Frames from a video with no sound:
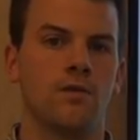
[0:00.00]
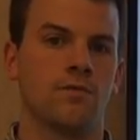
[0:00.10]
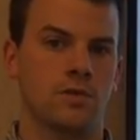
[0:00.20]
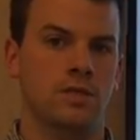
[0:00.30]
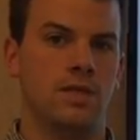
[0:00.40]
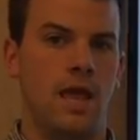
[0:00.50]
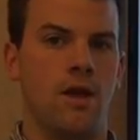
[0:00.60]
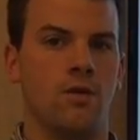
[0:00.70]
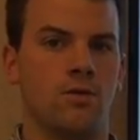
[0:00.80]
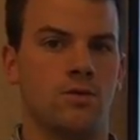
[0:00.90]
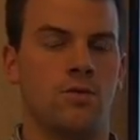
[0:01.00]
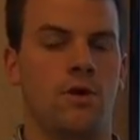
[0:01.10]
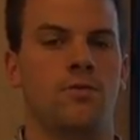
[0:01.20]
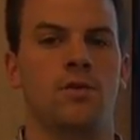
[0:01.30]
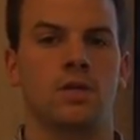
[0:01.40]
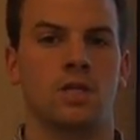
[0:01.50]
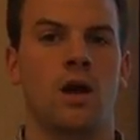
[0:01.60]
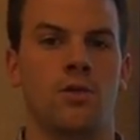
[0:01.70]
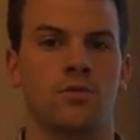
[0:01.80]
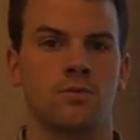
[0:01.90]
versus air transportation
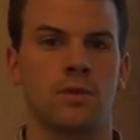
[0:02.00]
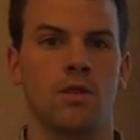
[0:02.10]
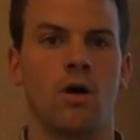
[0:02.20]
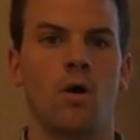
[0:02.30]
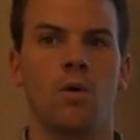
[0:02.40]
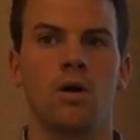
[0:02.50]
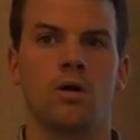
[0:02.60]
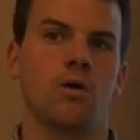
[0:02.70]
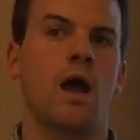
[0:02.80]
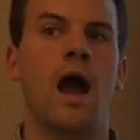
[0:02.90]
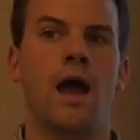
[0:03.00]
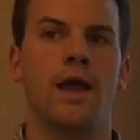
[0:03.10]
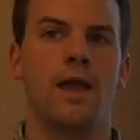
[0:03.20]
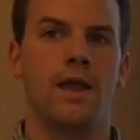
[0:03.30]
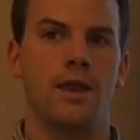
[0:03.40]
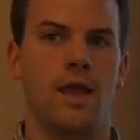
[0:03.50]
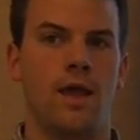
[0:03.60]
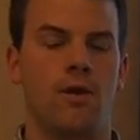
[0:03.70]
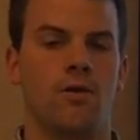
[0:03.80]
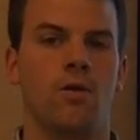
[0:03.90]
cost, which would be low or high, and
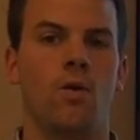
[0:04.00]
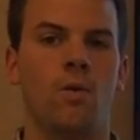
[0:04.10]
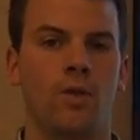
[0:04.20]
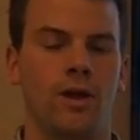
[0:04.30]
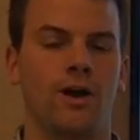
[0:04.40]
air holding